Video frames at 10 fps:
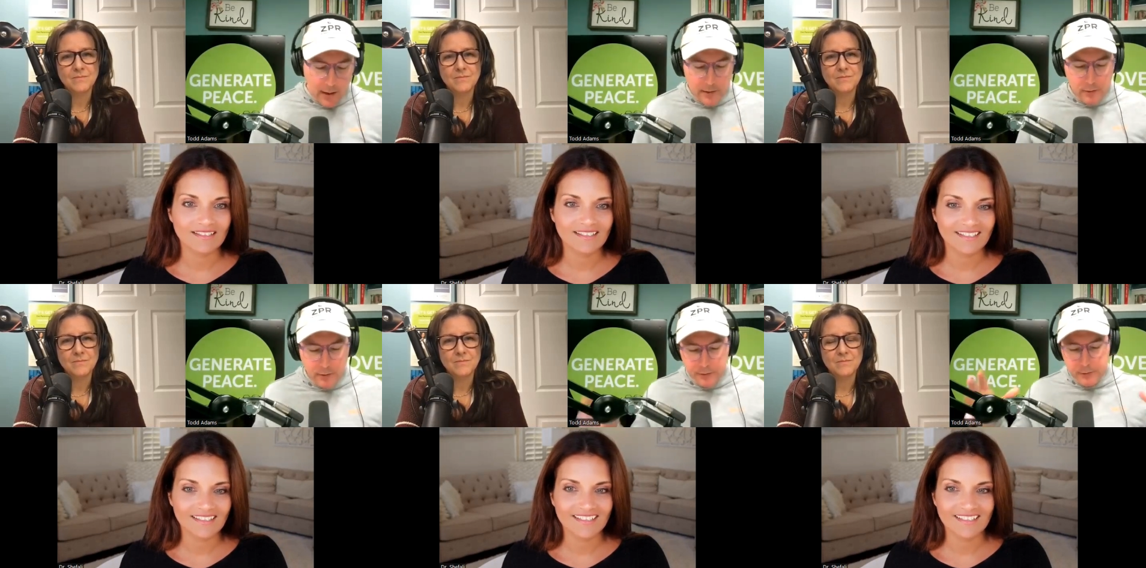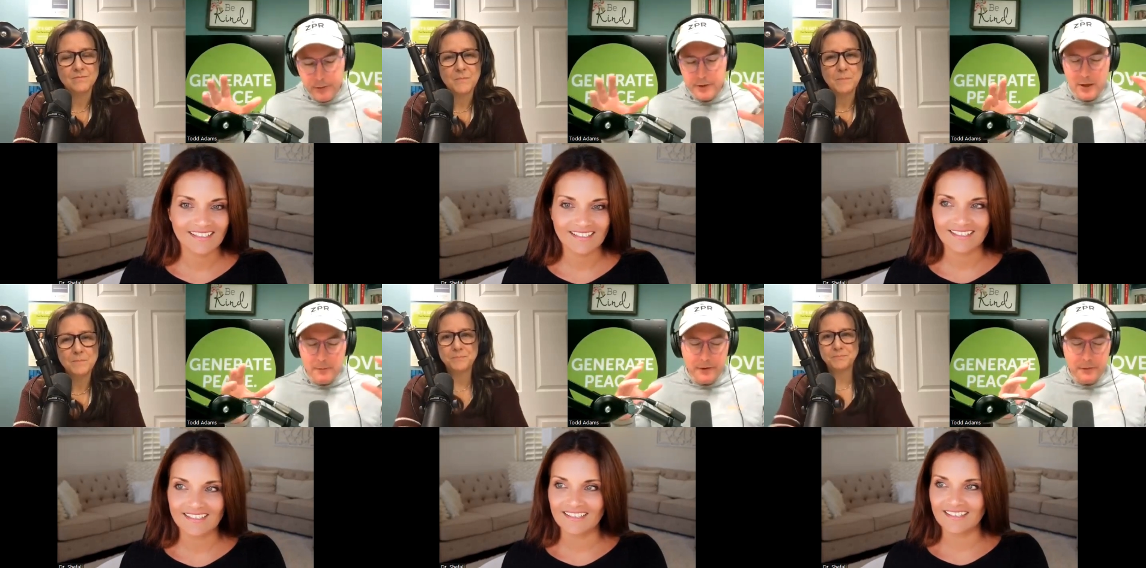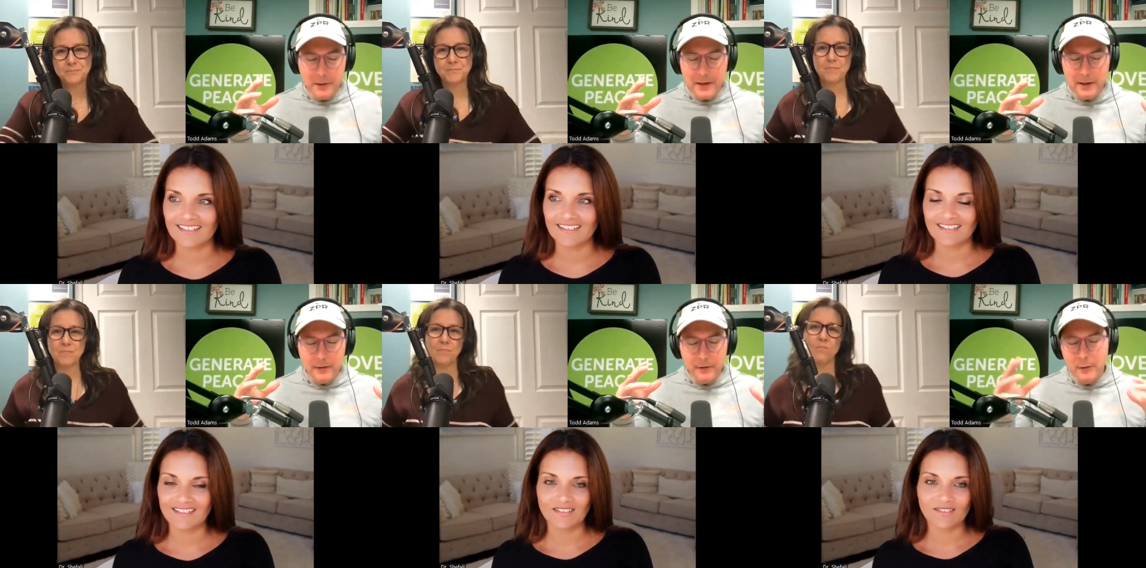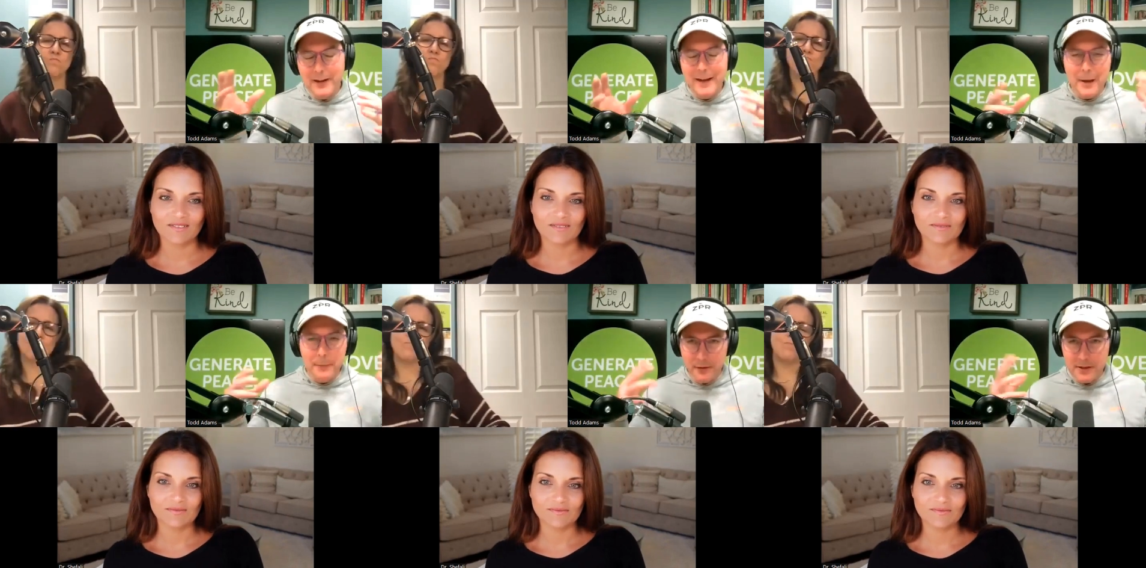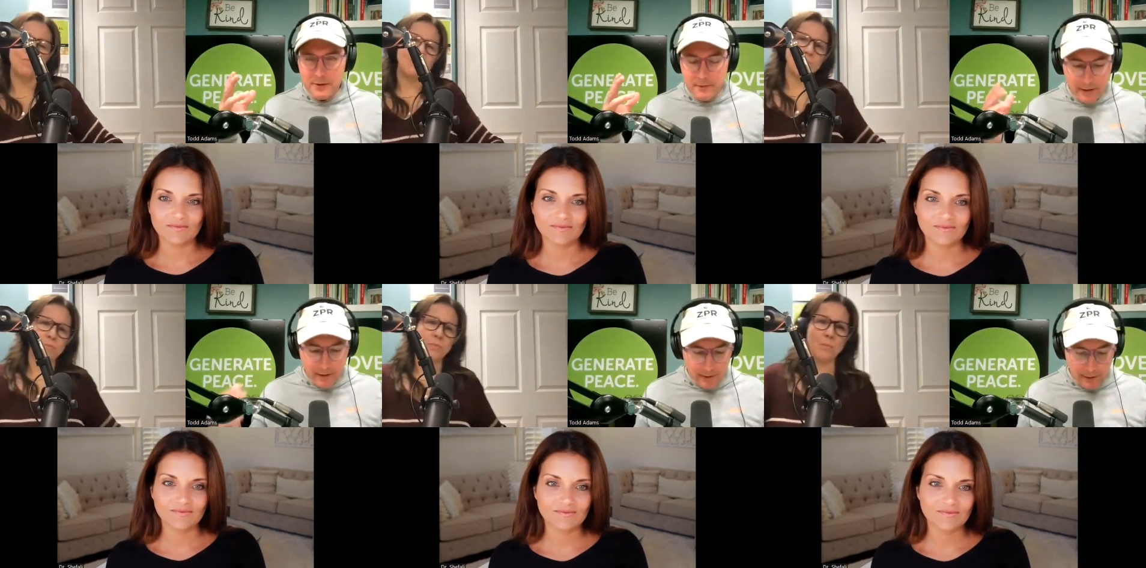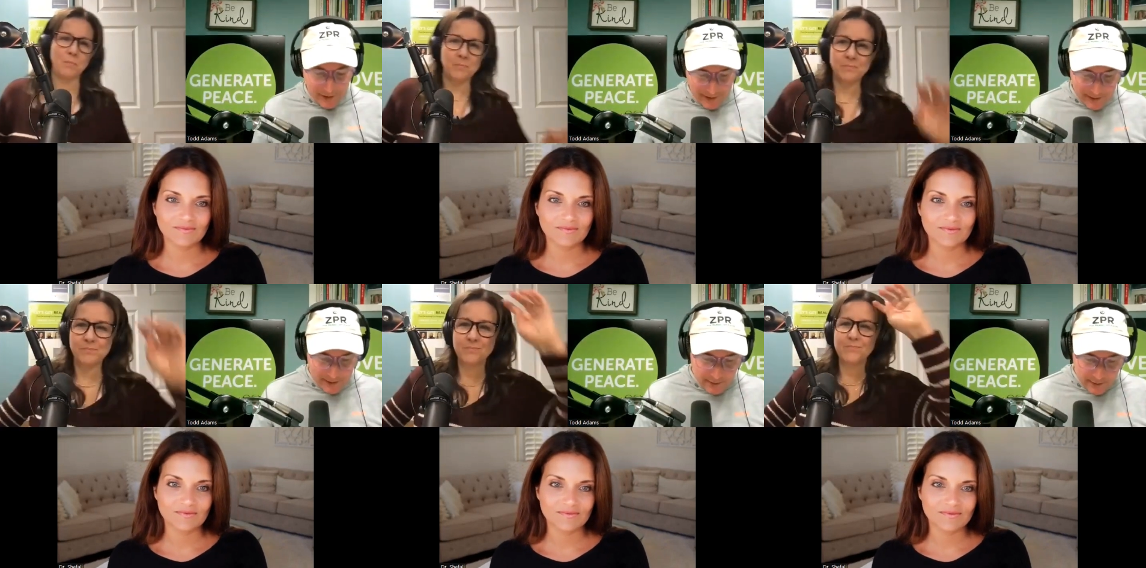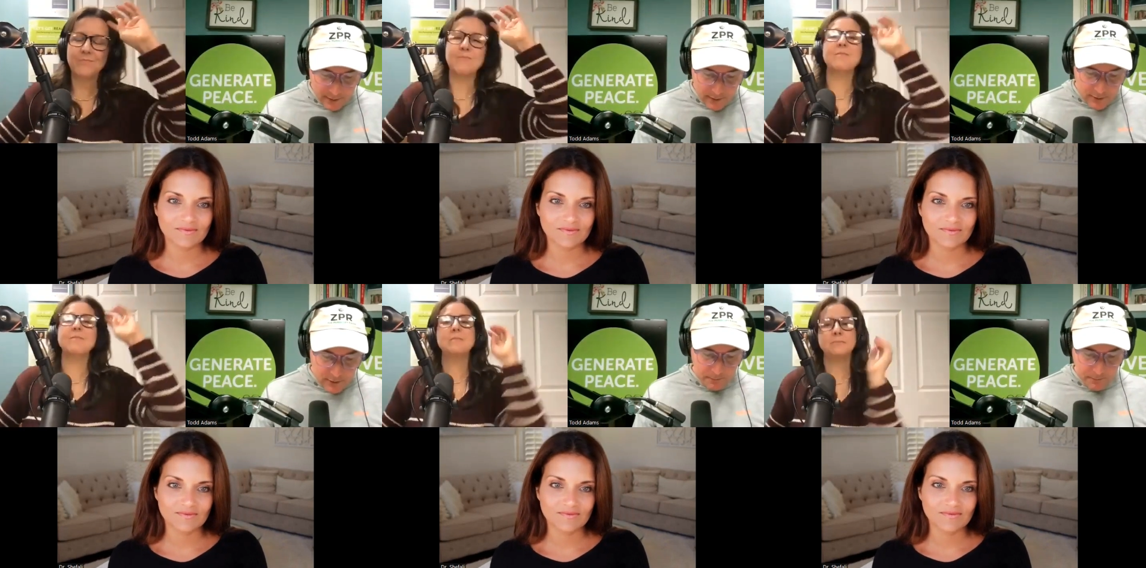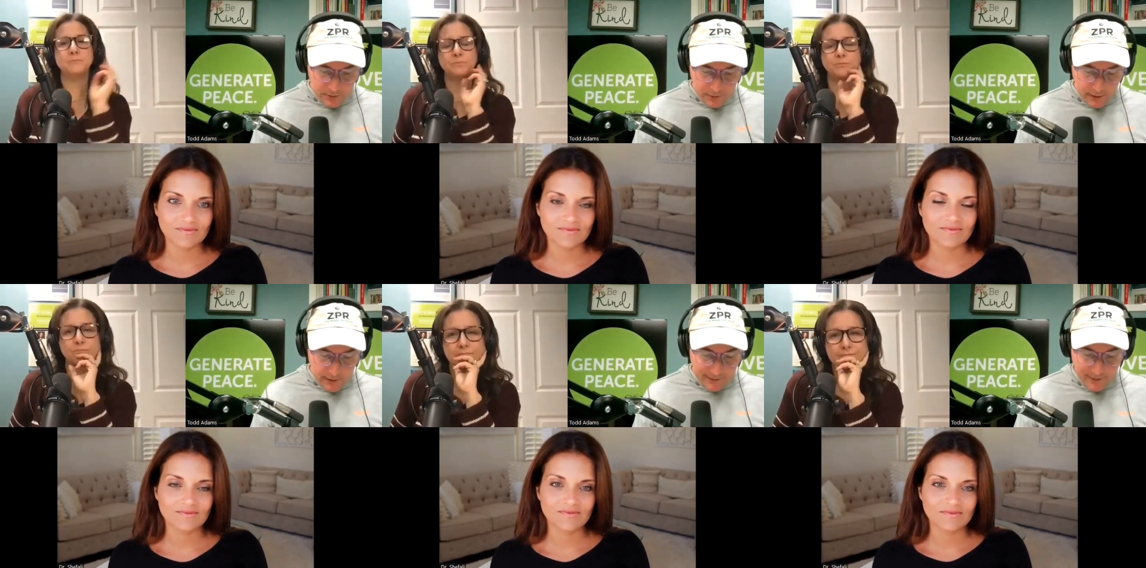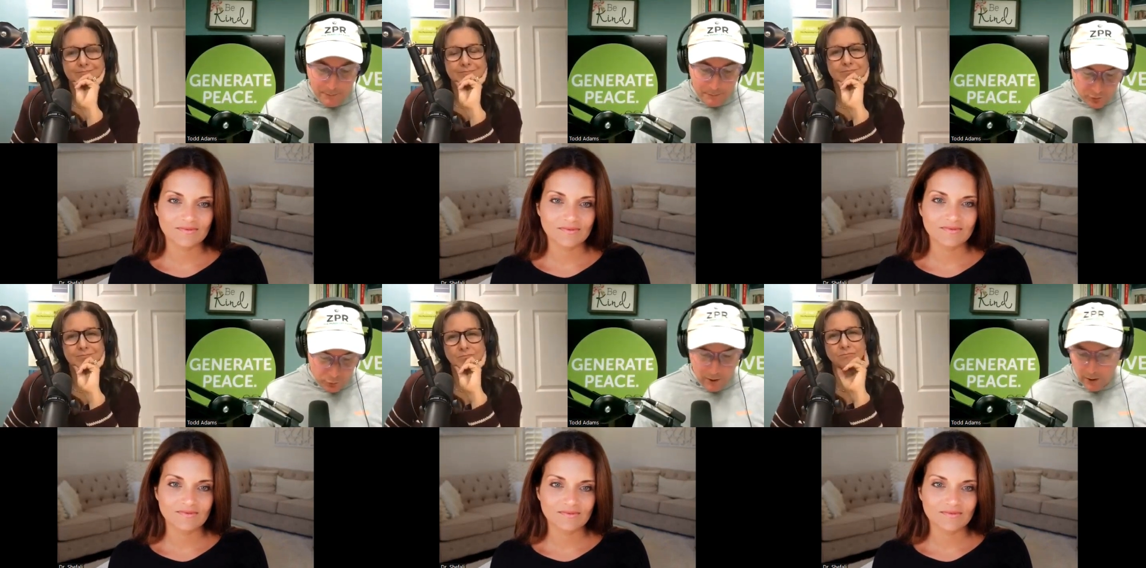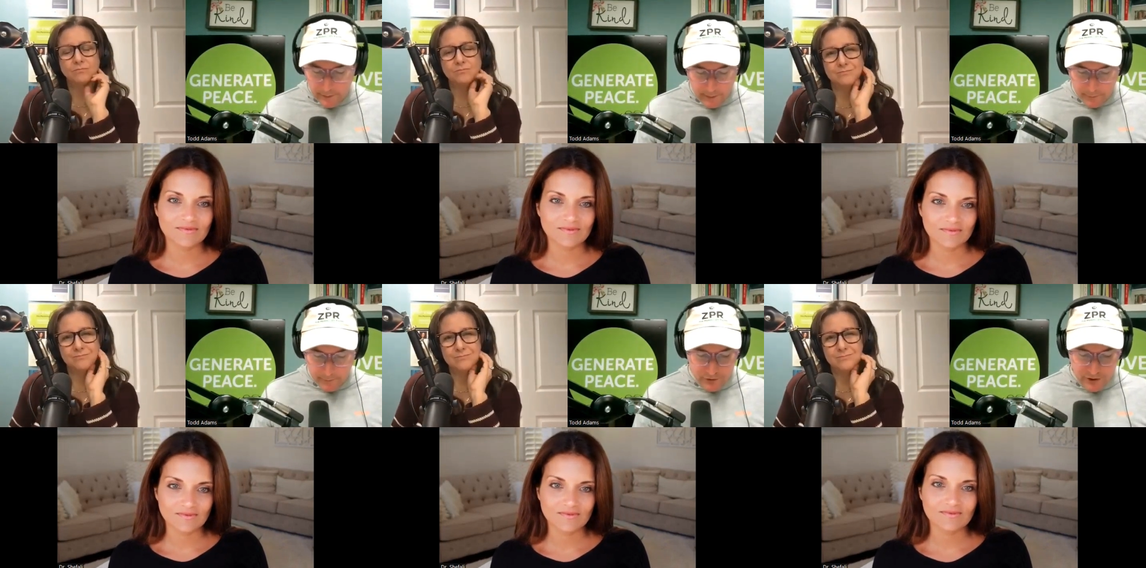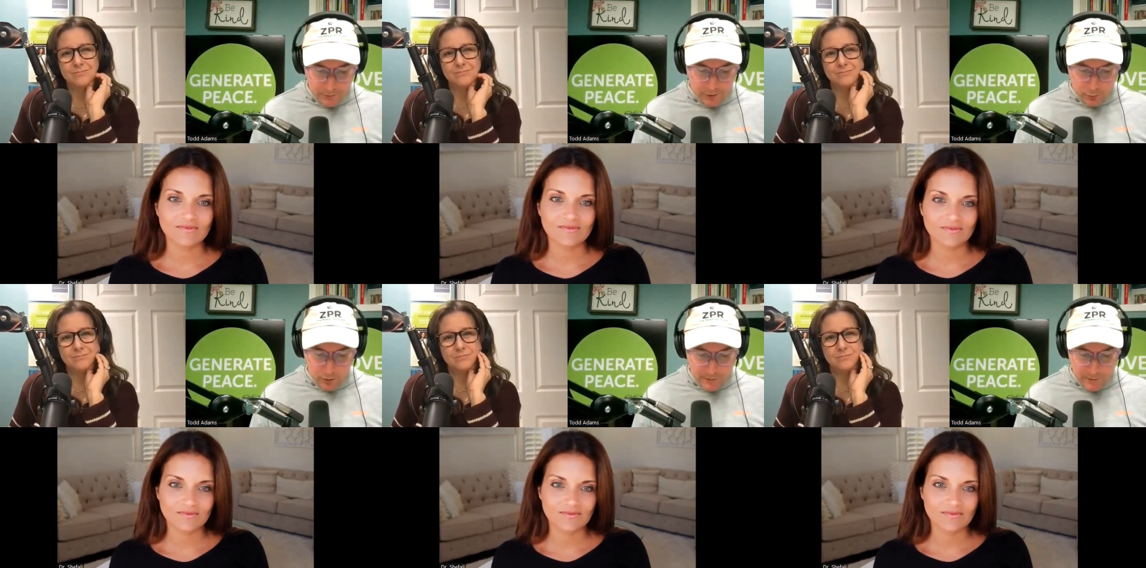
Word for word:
Speaker 1: And you also do a good job of explaining there's no encapsulation of anything, but in uh, step 12, I don't know if it's chapter